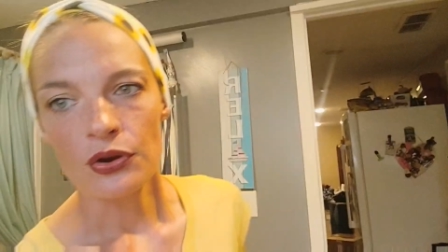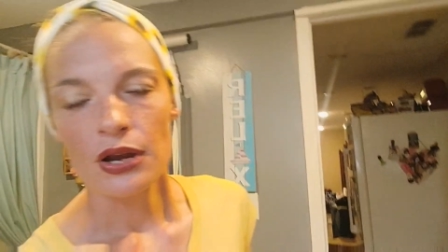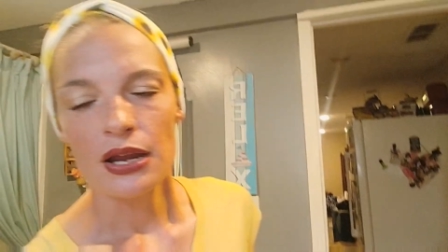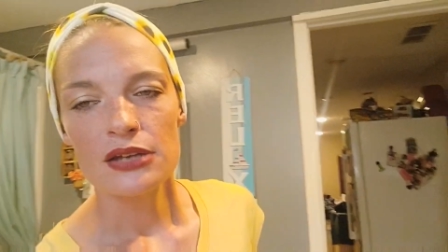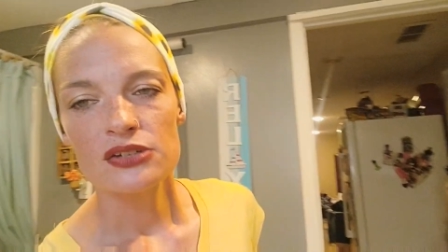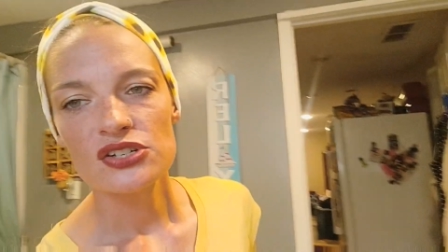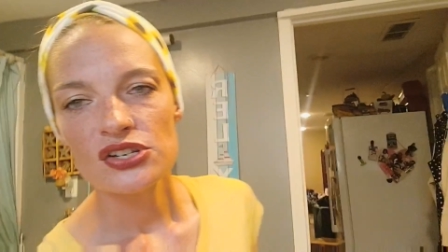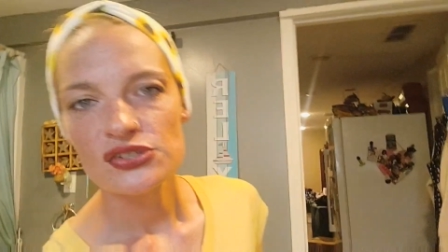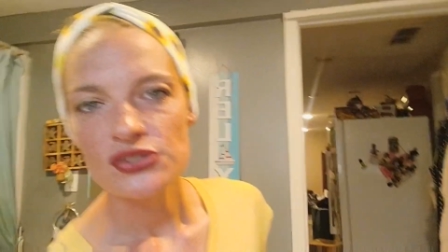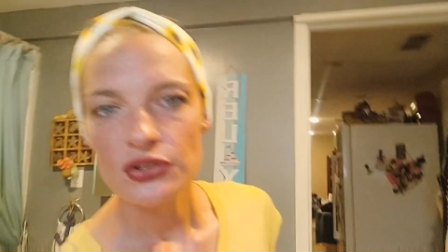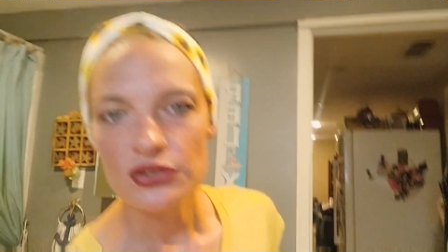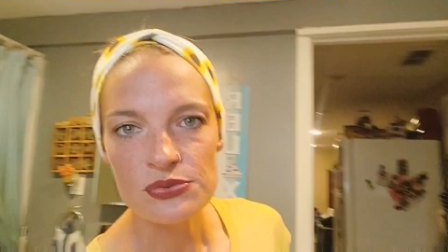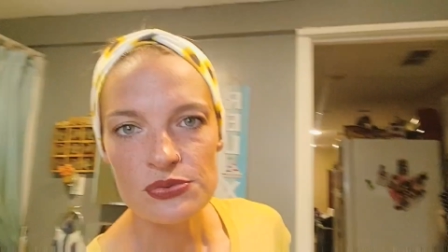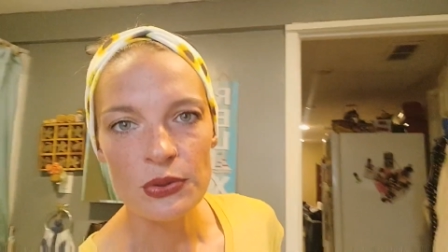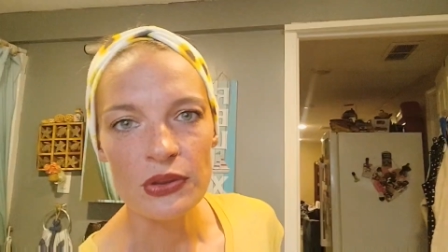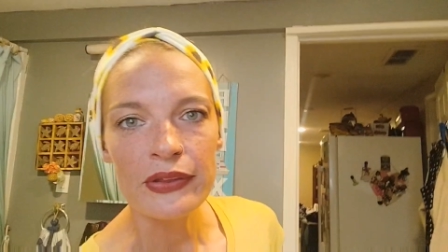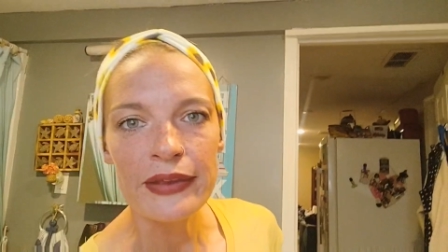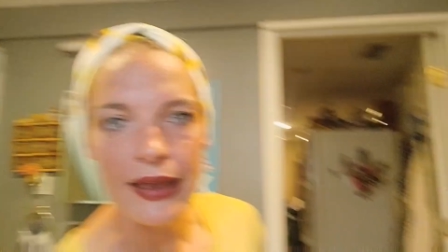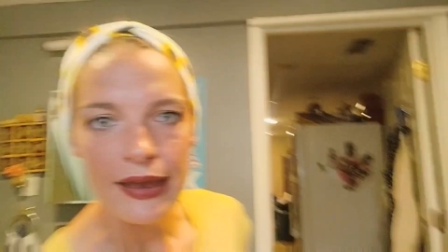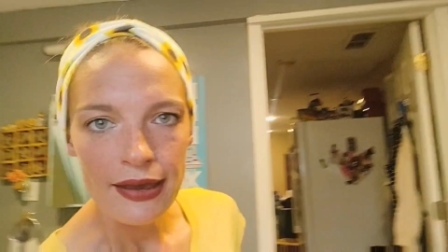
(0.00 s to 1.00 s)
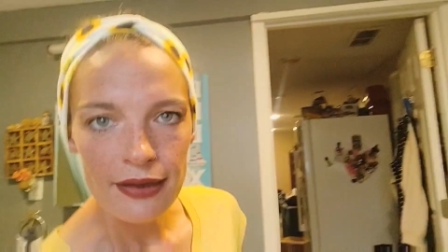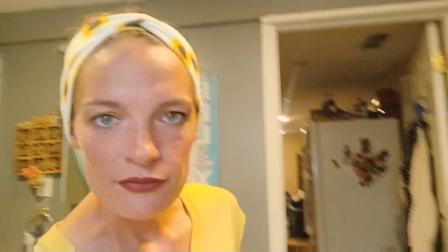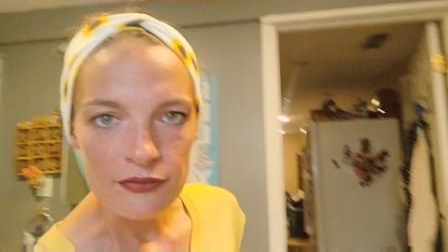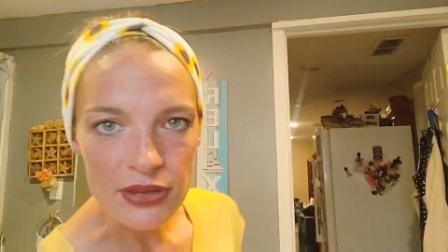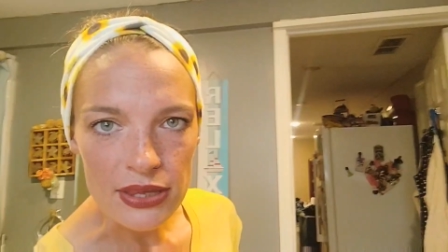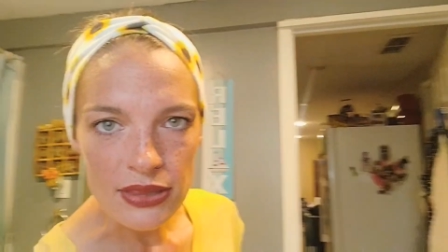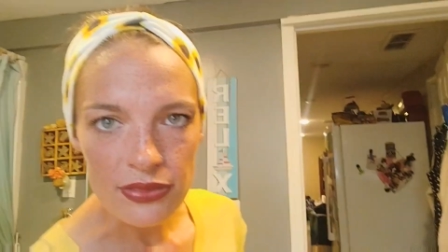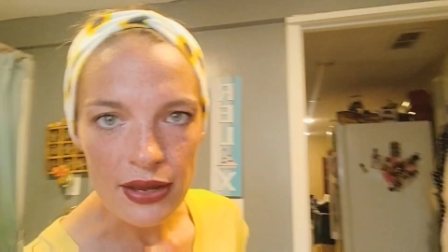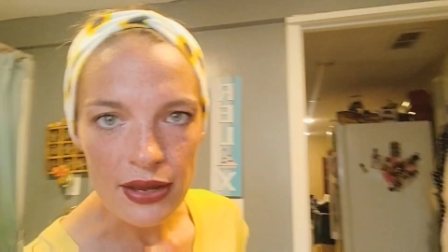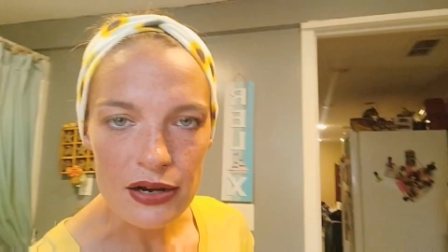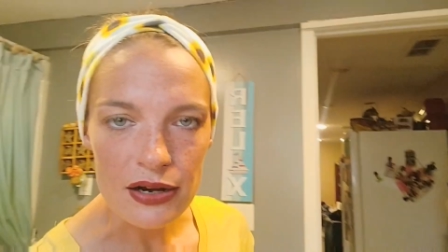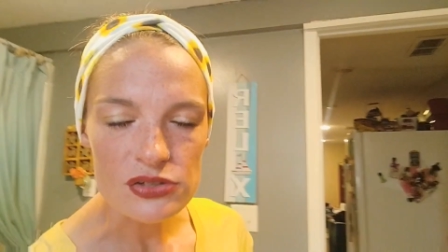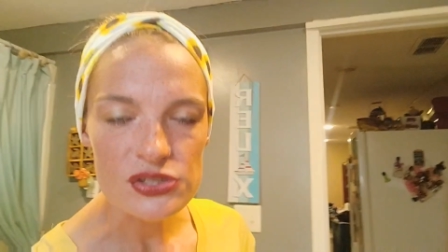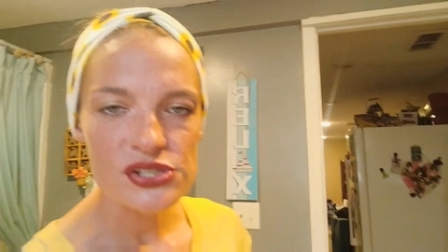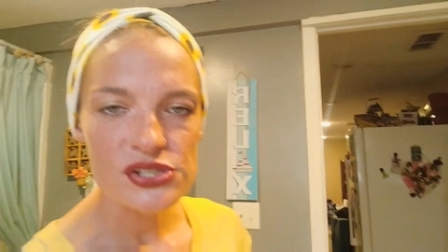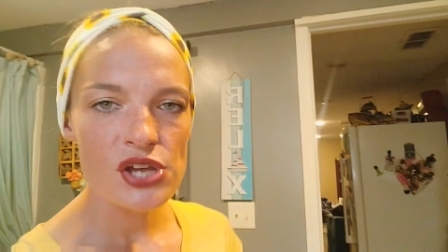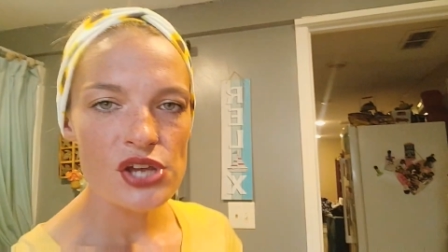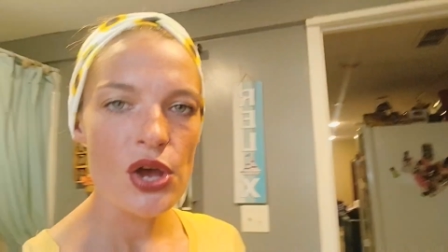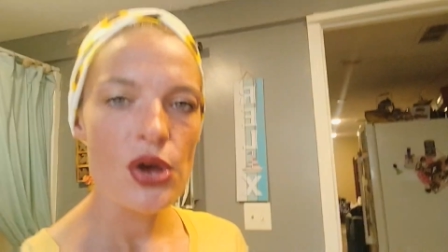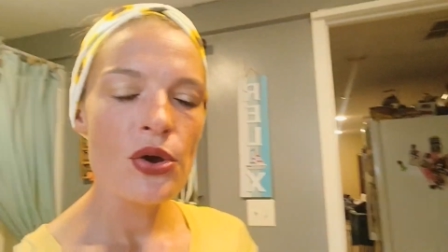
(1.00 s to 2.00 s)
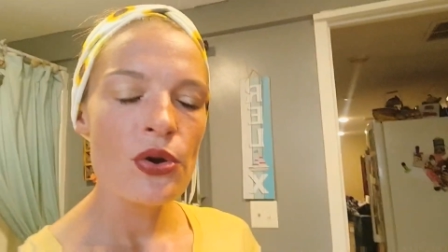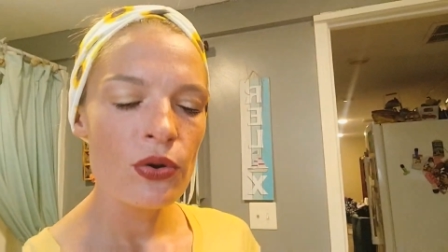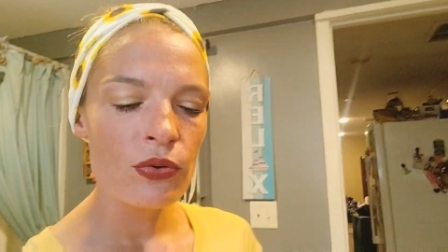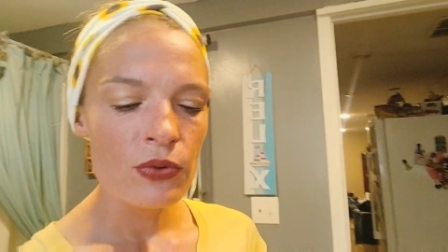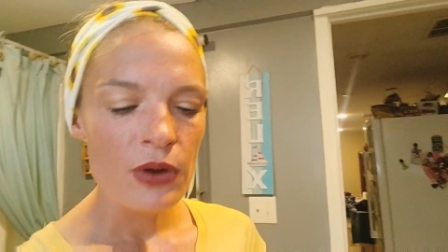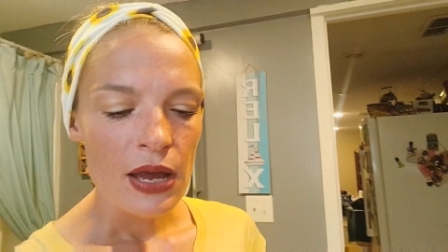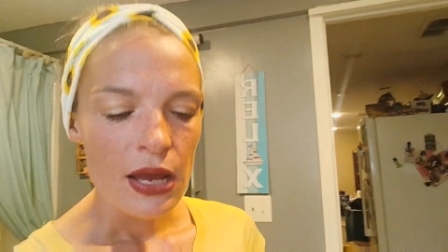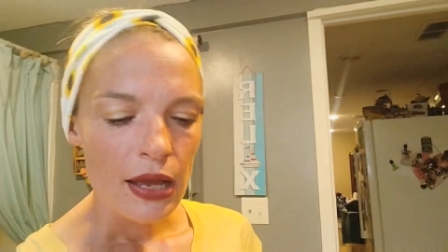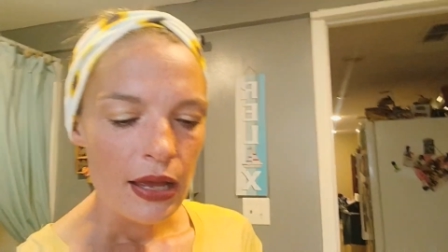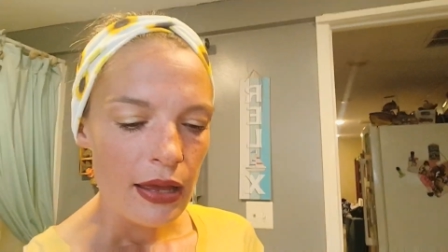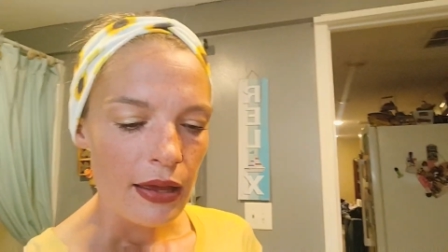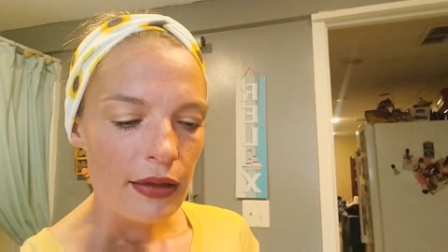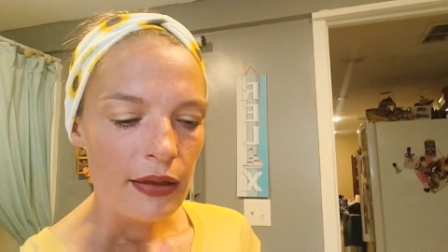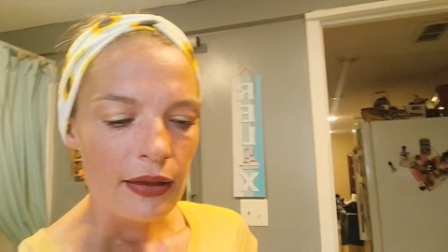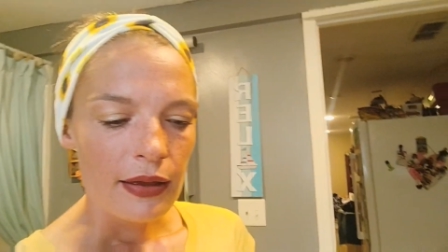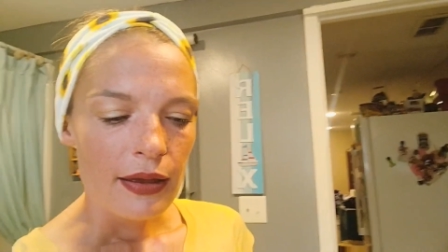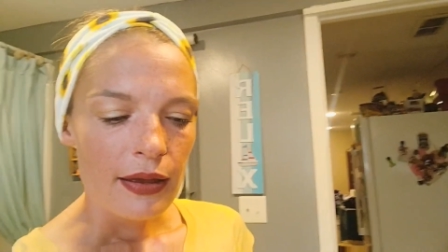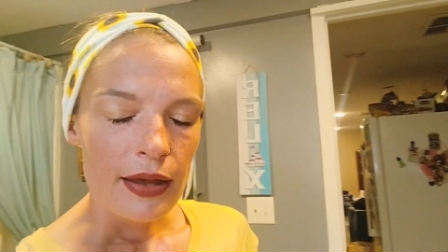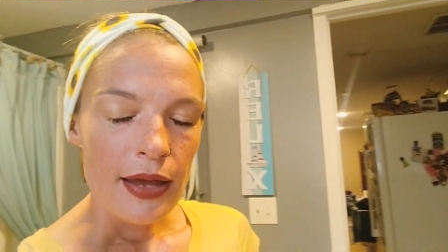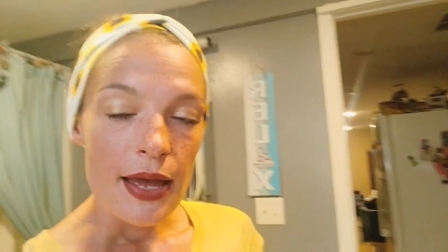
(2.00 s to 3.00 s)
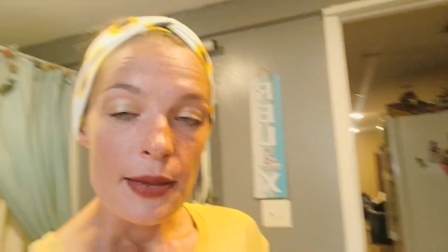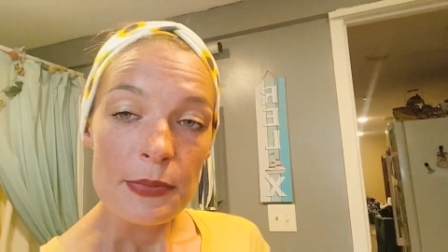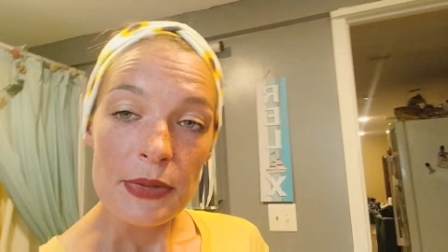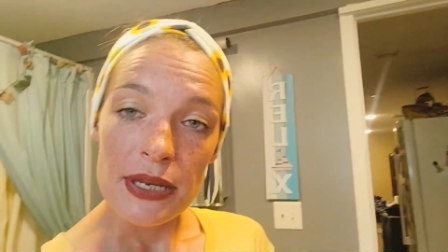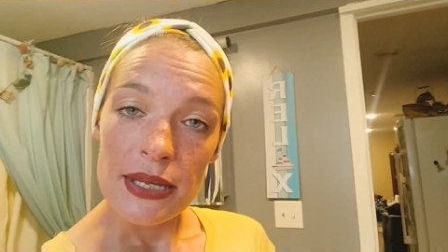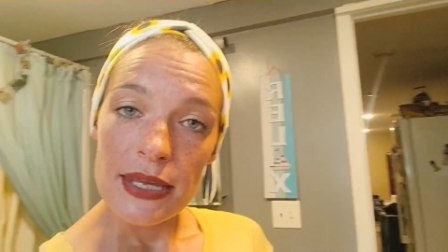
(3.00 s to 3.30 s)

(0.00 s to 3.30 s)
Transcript: It just looks really heavy there. So I'm going